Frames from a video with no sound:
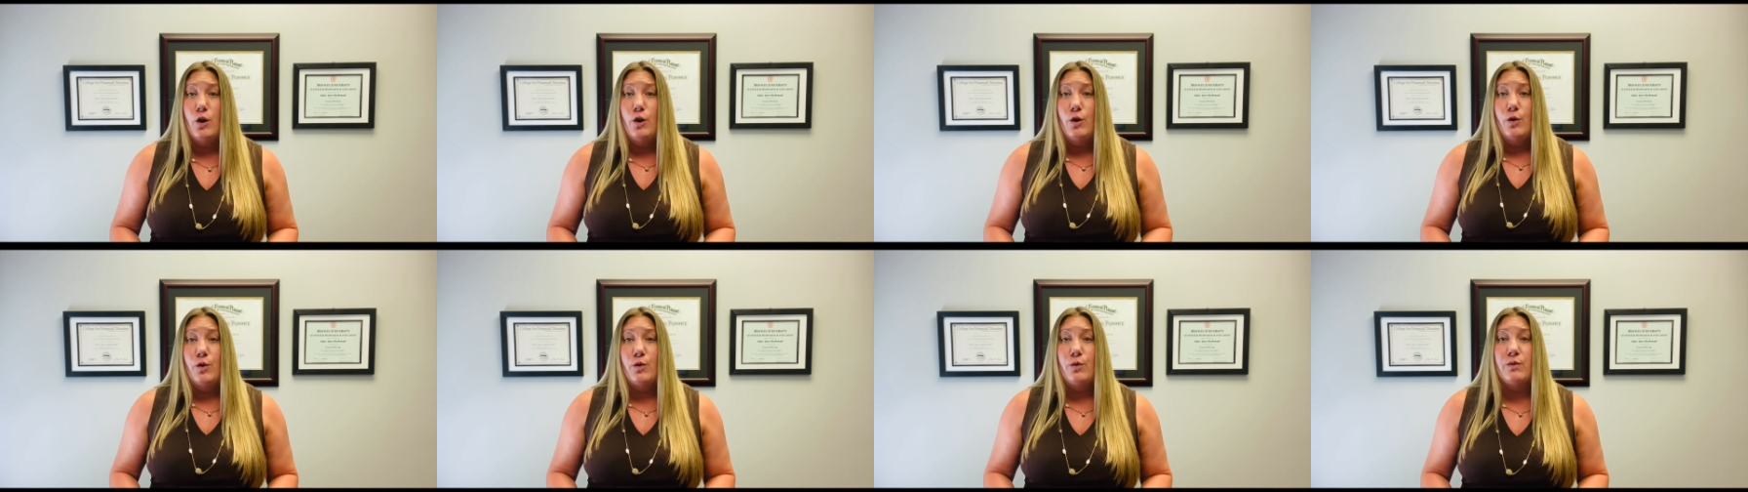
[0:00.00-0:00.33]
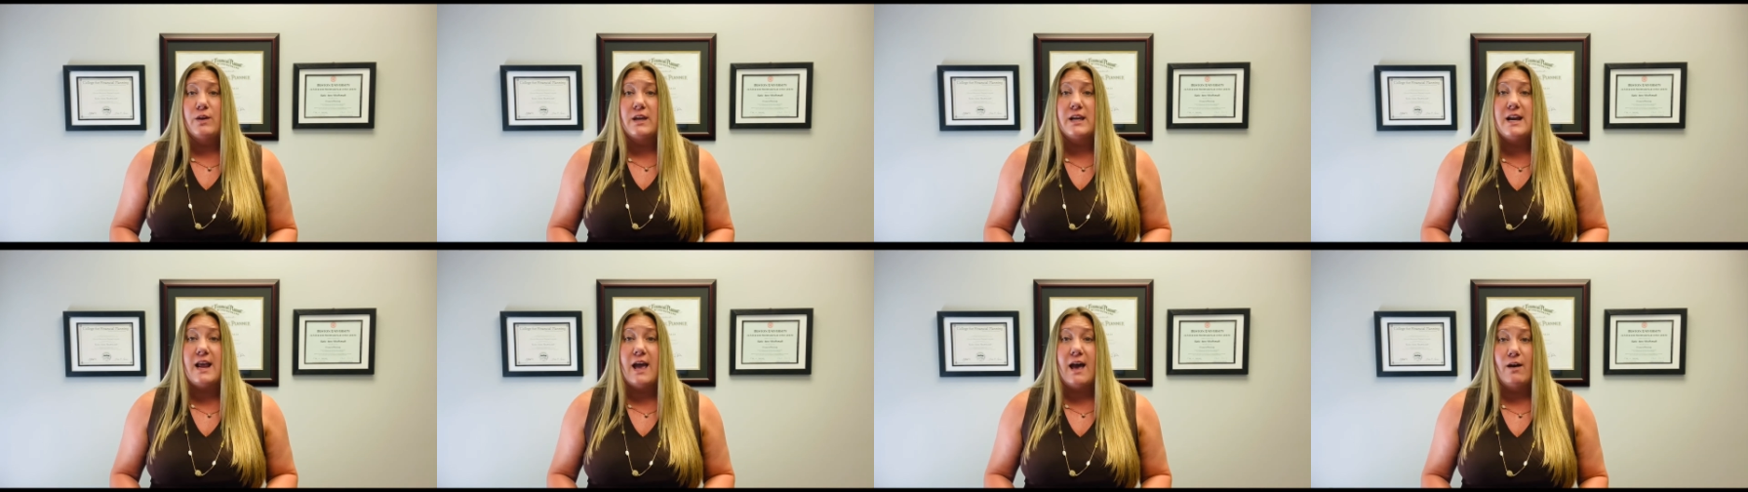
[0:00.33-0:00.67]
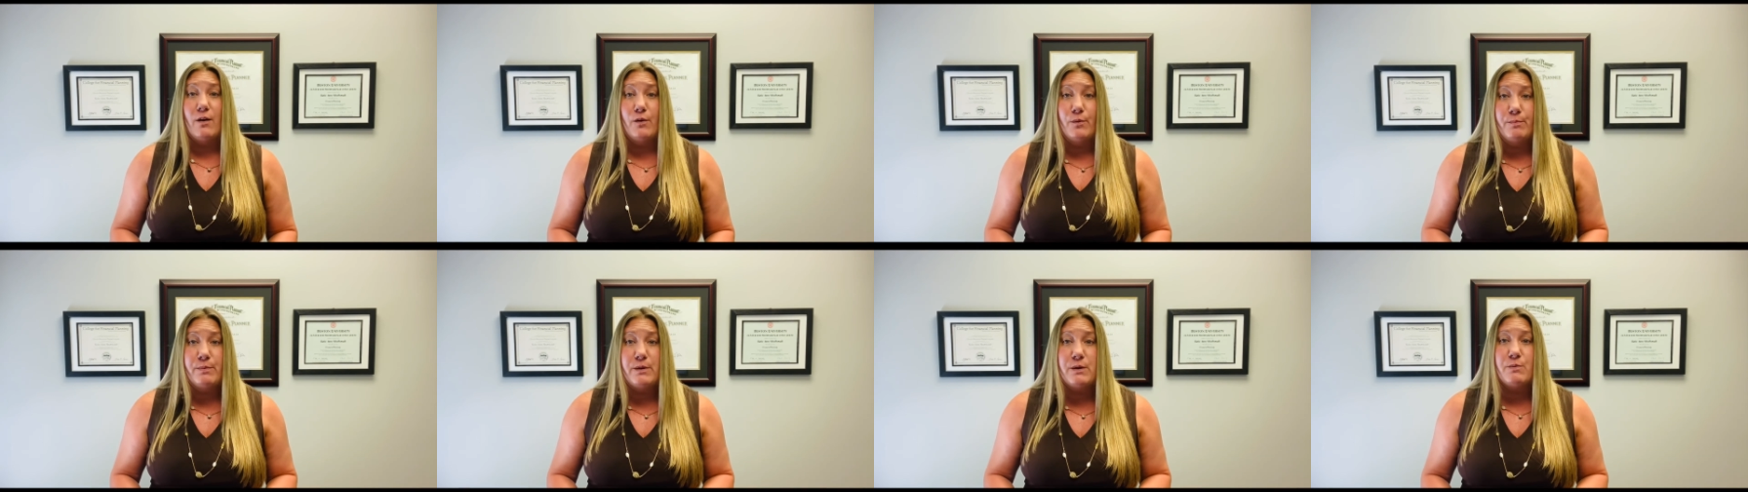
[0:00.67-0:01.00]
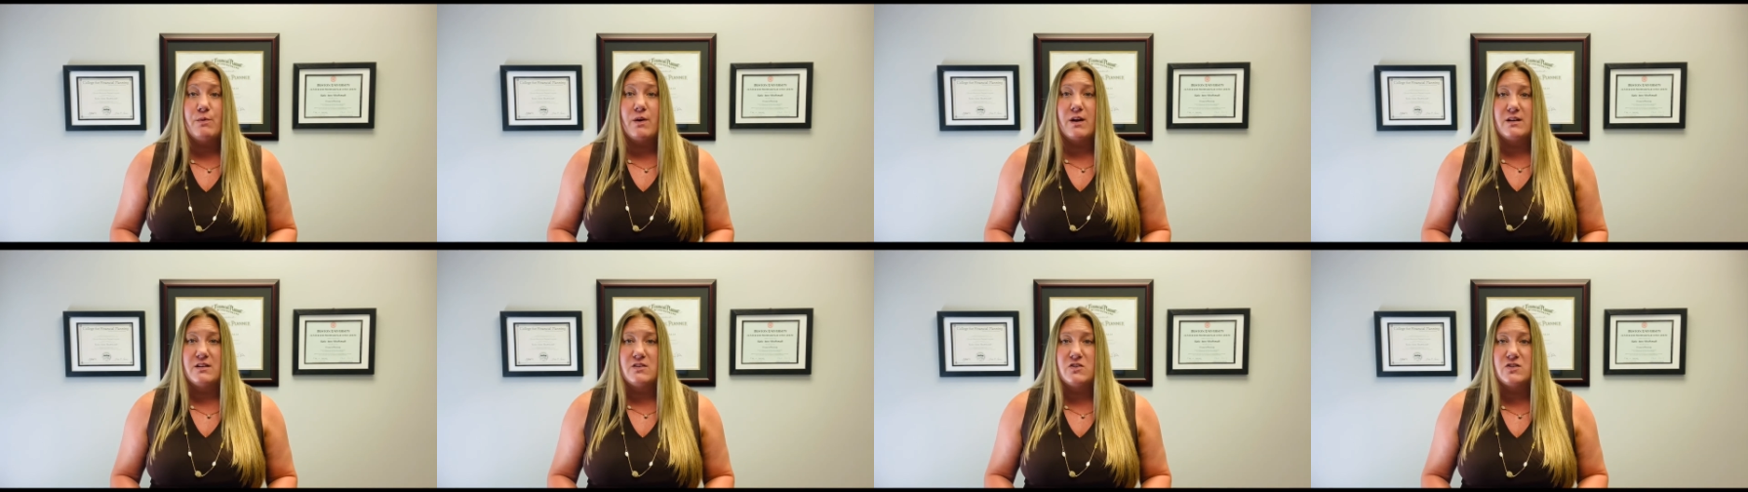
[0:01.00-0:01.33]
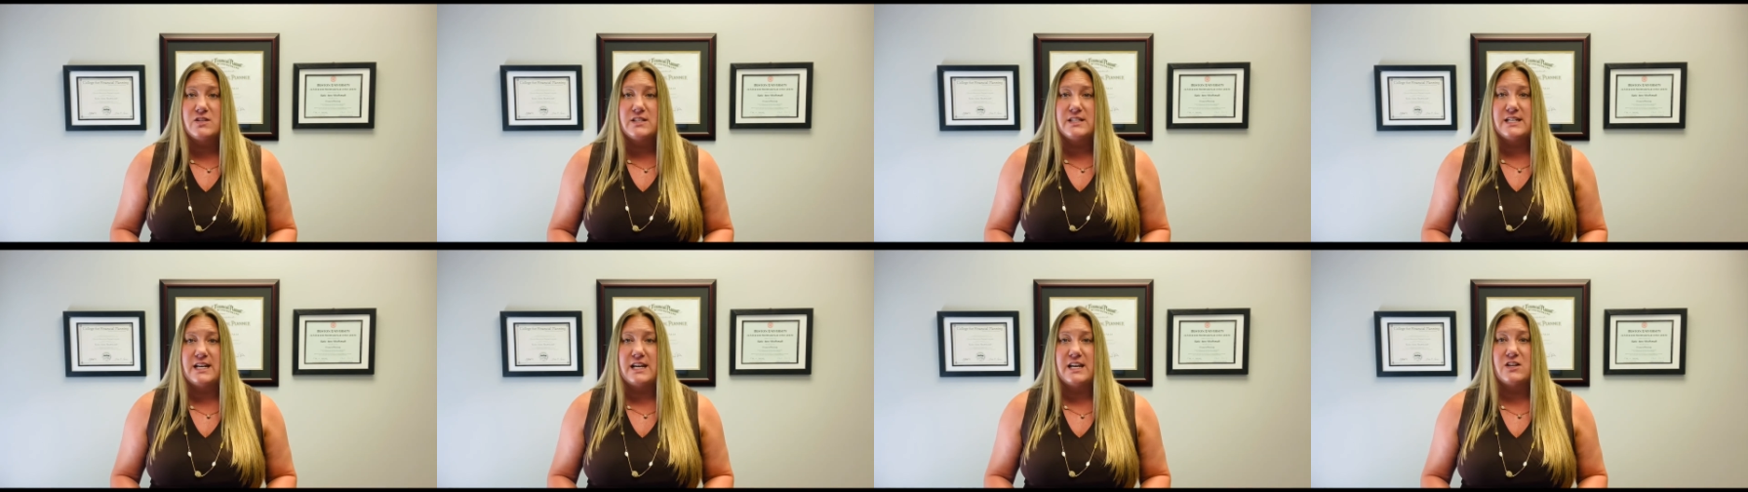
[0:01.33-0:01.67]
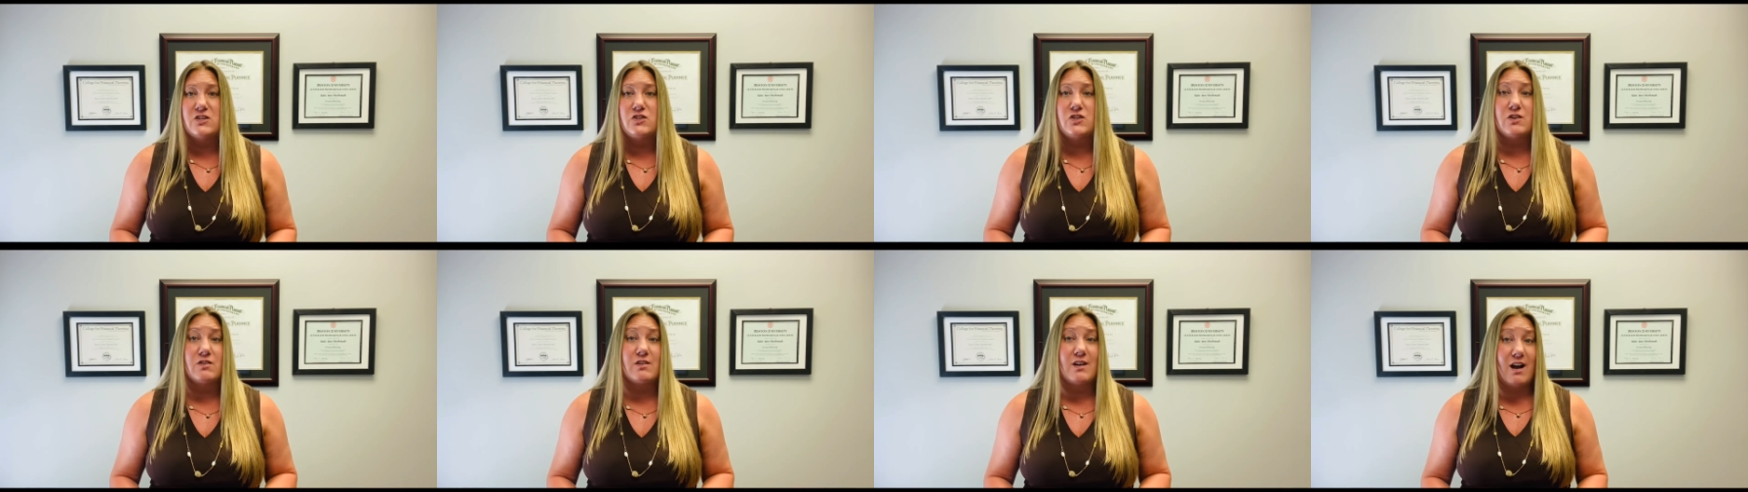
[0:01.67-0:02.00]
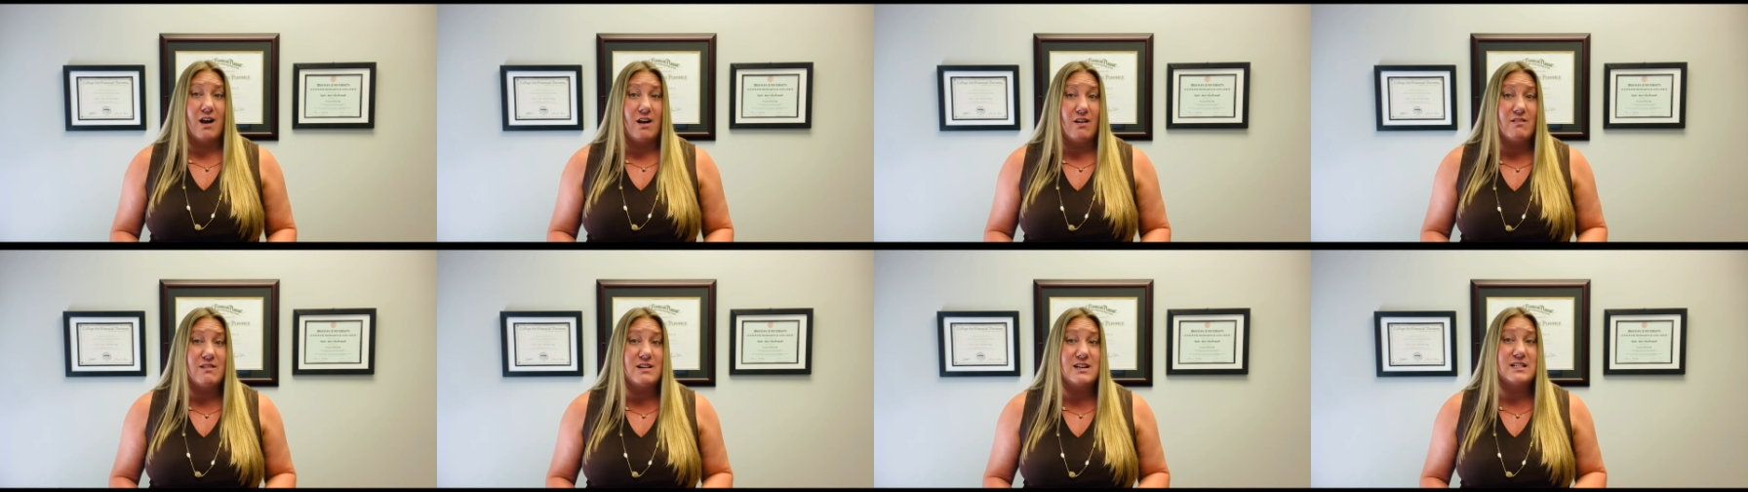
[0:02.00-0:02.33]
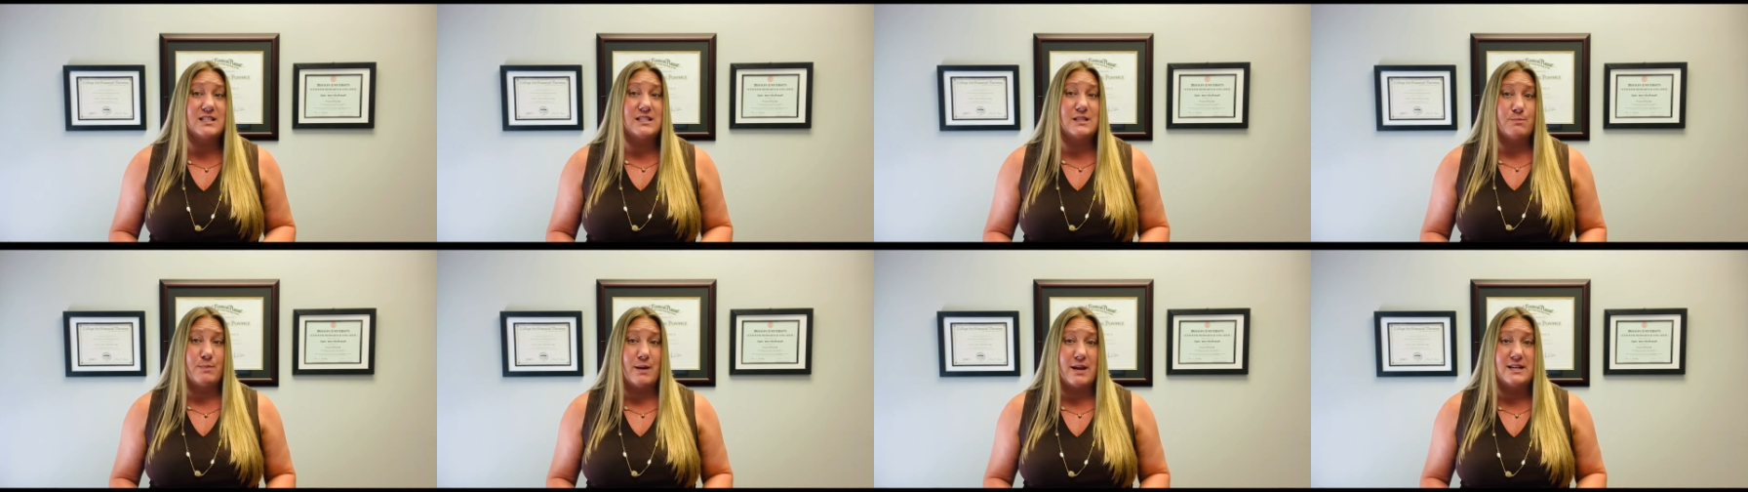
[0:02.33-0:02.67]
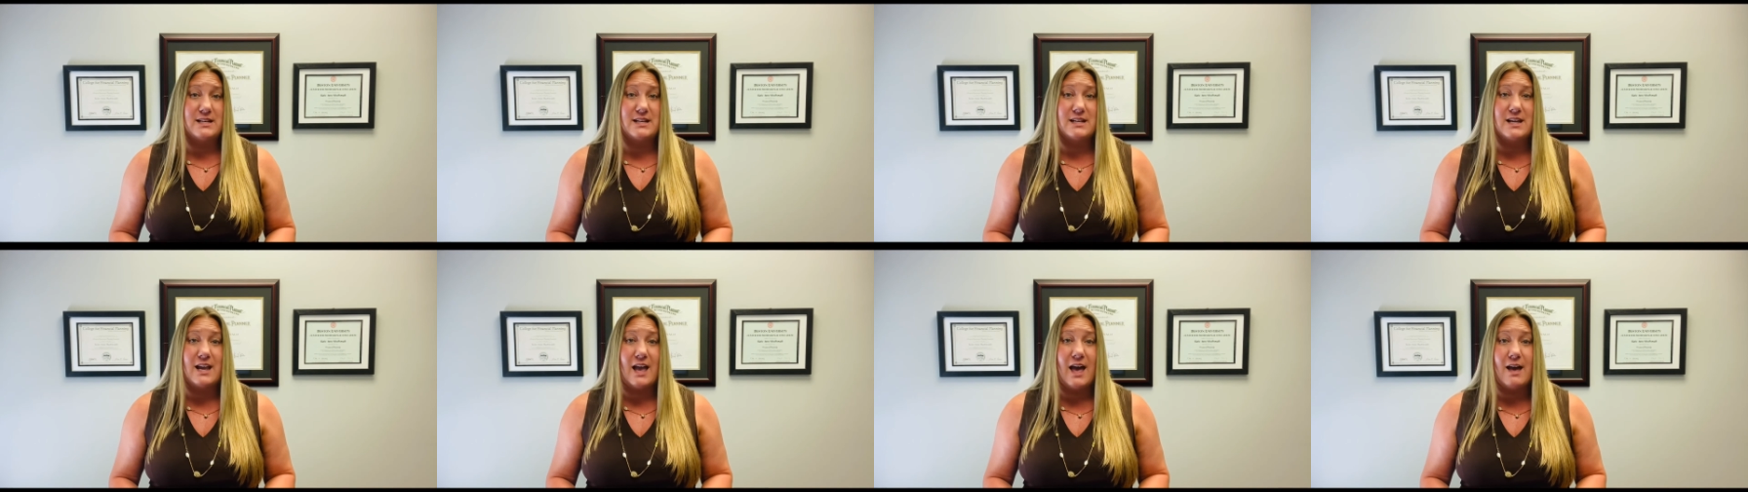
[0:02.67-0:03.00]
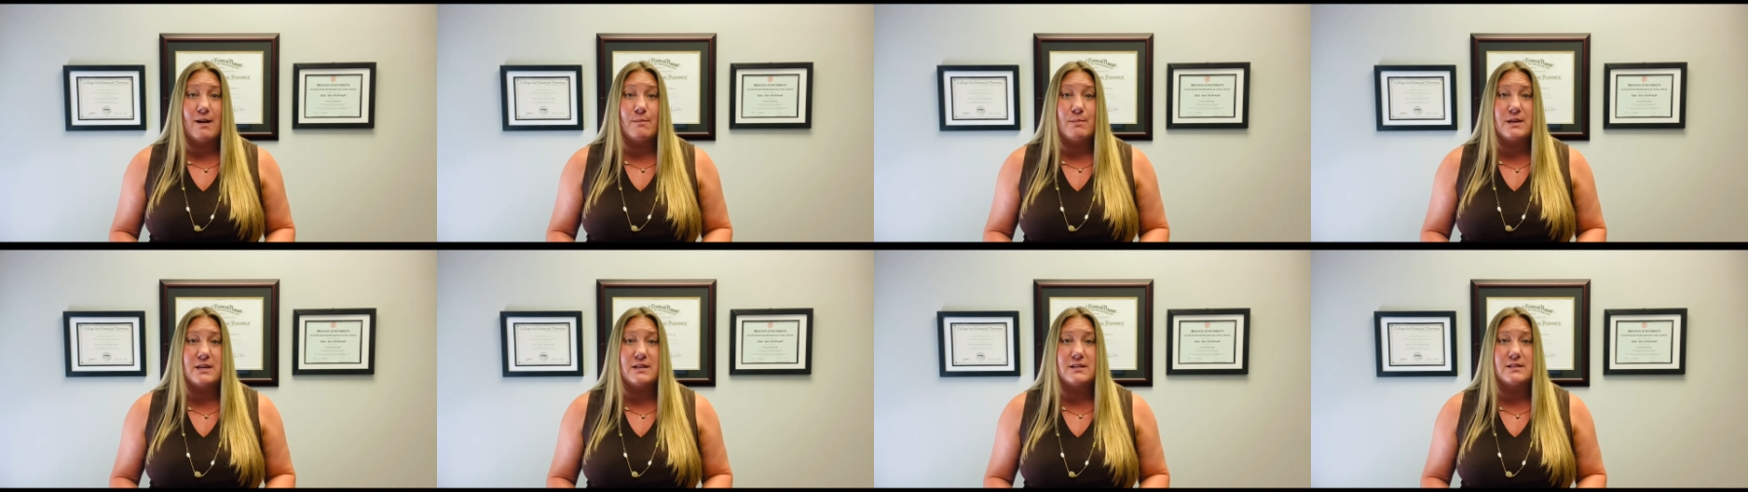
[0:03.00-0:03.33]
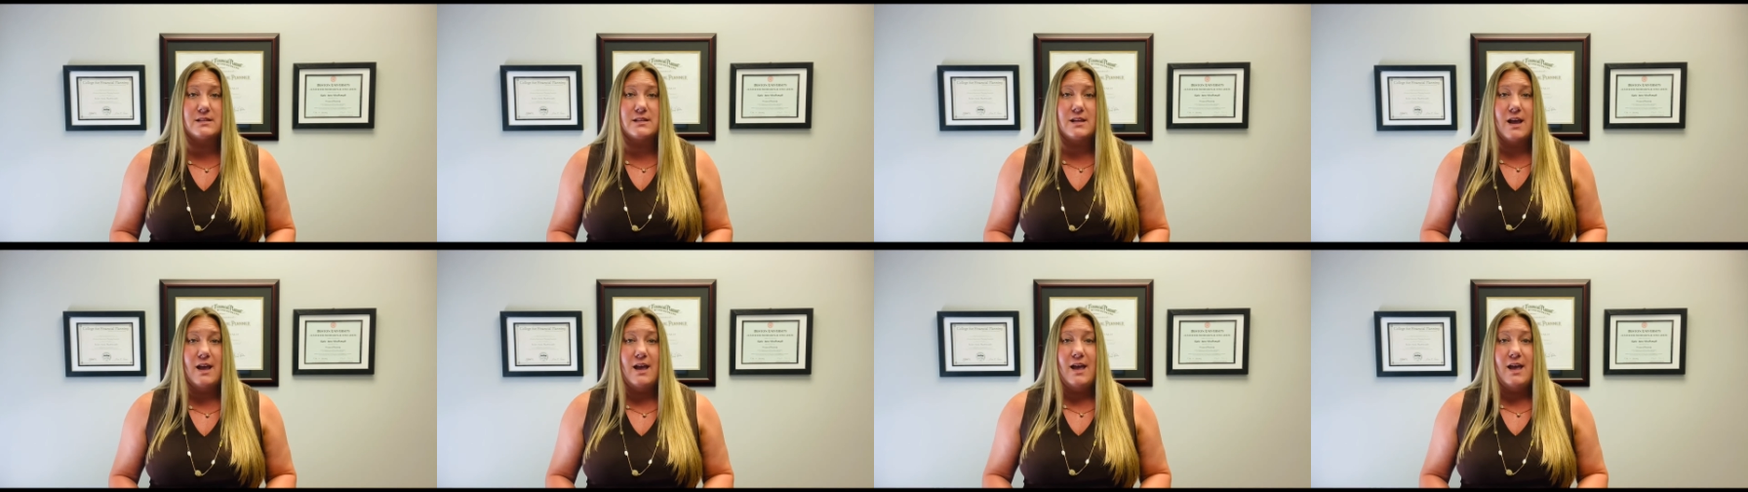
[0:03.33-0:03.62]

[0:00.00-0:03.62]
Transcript: who can help you understand your current spending habits